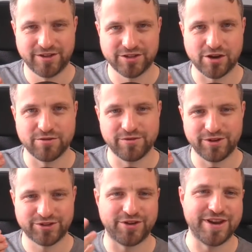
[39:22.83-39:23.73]
So,
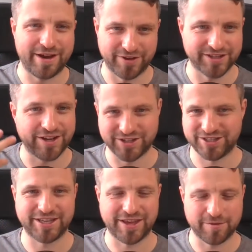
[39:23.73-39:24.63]
sorry, nawet. I
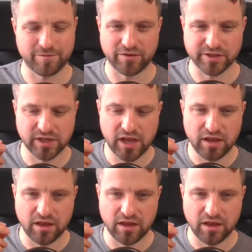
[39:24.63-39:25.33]
just said that in Polish.